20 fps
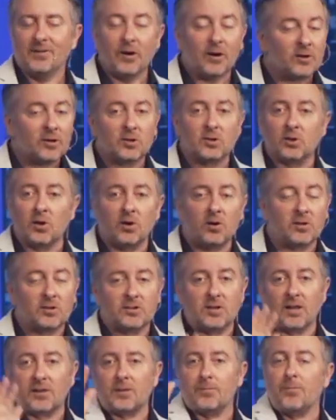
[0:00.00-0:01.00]
Their concern
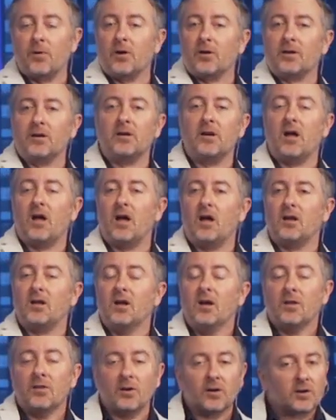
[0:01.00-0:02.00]
is not the parking
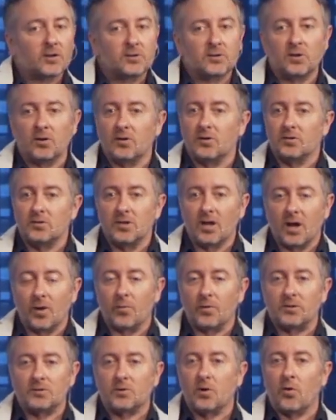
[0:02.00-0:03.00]
lot. Their concern is
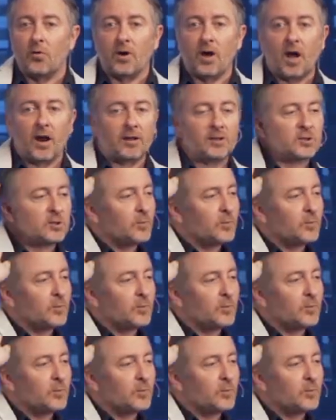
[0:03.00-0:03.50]
not what's going on at